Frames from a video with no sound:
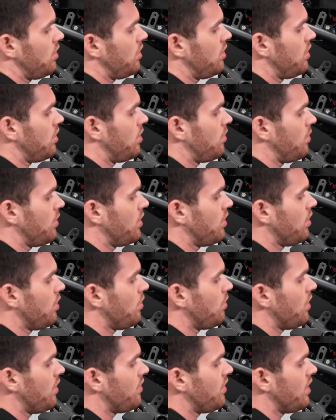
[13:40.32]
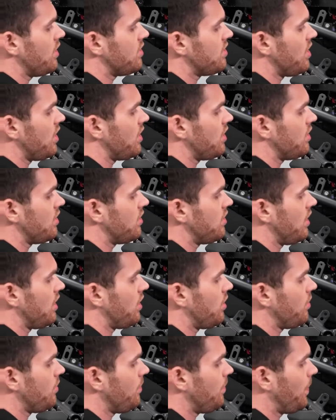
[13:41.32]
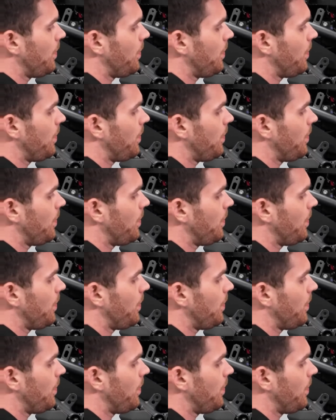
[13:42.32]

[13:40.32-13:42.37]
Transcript: There we go, we have that tightened down.